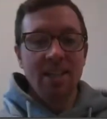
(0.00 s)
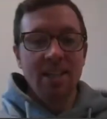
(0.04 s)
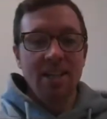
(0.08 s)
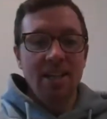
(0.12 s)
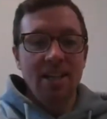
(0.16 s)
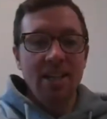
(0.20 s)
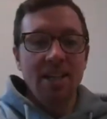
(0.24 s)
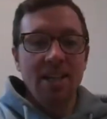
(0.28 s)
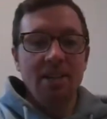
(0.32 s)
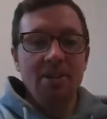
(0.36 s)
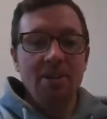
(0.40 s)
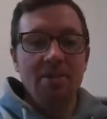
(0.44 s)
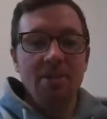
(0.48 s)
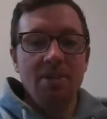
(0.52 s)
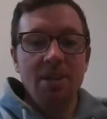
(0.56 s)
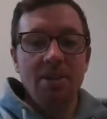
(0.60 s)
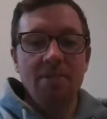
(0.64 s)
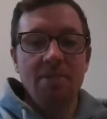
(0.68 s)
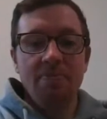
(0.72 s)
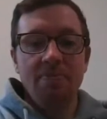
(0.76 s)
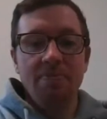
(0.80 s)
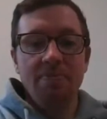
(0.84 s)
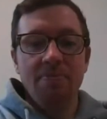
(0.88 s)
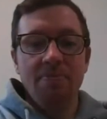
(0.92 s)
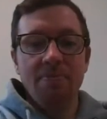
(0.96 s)
Anyway,
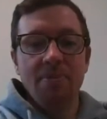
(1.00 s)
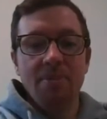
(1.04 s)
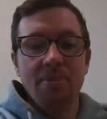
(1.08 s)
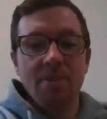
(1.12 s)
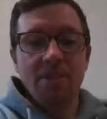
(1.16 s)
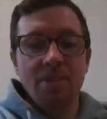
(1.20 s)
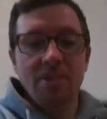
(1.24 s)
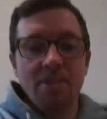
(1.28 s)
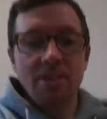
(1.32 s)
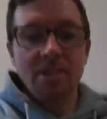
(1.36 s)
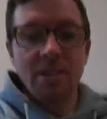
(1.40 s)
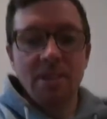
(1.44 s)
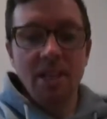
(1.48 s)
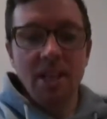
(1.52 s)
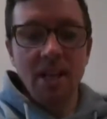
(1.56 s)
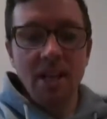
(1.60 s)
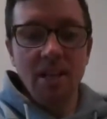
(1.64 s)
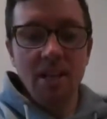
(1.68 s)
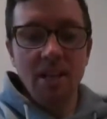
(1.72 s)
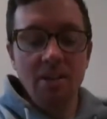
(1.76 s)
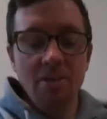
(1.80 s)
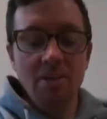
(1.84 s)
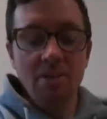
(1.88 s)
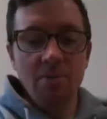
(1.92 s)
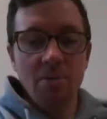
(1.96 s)

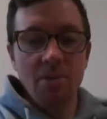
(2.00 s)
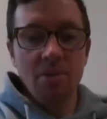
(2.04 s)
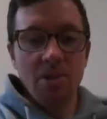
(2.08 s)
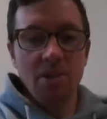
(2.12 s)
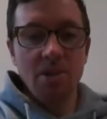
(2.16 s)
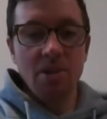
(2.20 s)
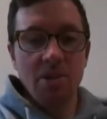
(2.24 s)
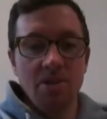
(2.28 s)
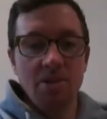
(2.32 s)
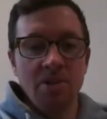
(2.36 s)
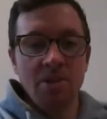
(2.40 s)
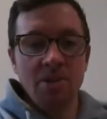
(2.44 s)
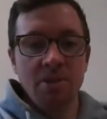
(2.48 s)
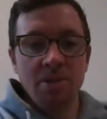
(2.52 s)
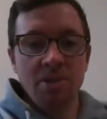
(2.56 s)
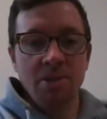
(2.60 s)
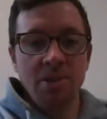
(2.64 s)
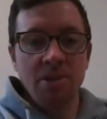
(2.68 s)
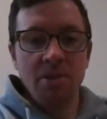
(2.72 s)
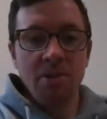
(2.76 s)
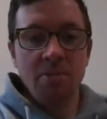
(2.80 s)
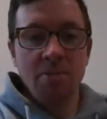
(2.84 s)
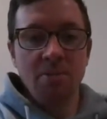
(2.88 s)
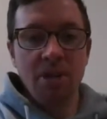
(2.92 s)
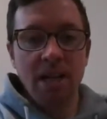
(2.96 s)
today we're going to do a
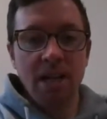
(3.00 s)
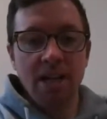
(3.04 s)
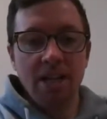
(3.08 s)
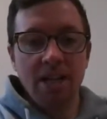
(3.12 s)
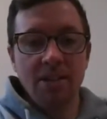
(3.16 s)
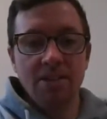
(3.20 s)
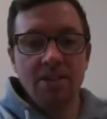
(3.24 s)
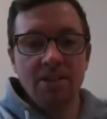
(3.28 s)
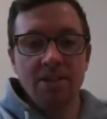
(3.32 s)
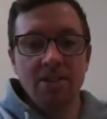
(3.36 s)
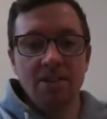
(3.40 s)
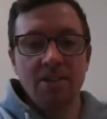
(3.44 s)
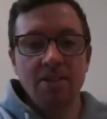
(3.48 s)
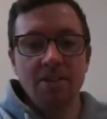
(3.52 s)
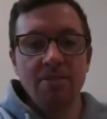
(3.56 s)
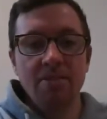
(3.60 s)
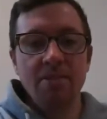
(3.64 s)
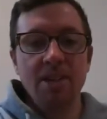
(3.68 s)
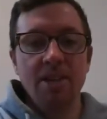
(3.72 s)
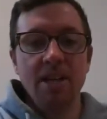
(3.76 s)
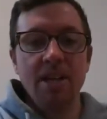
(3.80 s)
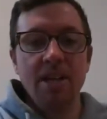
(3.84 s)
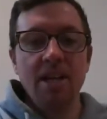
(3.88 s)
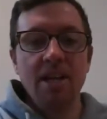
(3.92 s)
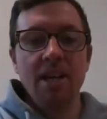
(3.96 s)
little practice of
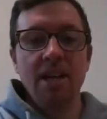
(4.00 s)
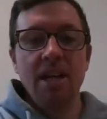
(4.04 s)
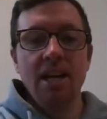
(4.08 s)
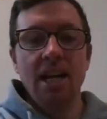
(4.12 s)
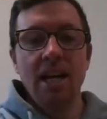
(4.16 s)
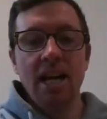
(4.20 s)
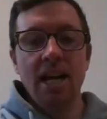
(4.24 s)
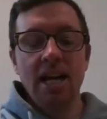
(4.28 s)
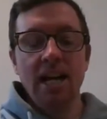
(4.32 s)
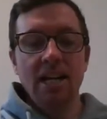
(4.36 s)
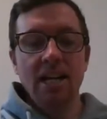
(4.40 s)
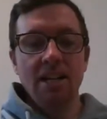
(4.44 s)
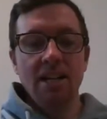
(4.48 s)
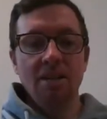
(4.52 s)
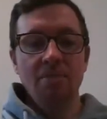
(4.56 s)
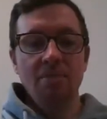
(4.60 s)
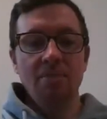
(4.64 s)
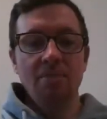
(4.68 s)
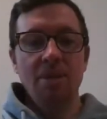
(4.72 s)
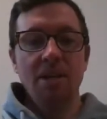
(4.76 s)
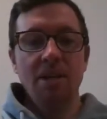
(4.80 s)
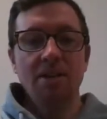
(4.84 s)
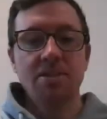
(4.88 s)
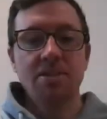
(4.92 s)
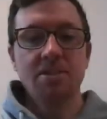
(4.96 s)
adding
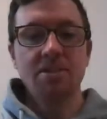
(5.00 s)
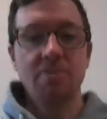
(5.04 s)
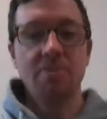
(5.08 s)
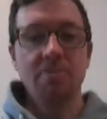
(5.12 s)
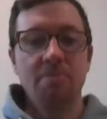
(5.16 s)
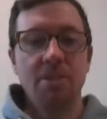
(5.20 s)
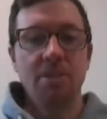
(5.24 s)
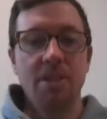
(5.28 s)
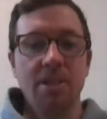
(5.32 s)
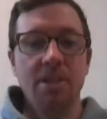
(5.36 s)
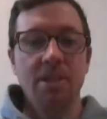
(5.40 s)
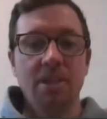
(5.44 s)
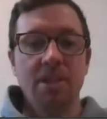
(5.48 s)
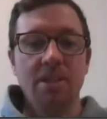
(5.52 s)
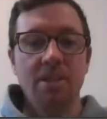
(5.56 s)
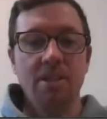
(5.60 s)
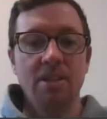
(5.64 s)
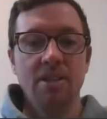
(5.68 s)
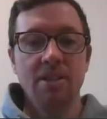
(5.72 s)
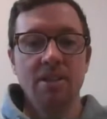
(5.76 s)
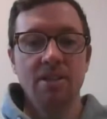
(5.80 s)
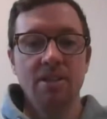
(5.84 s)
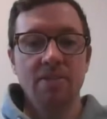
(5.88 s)
amounts of money,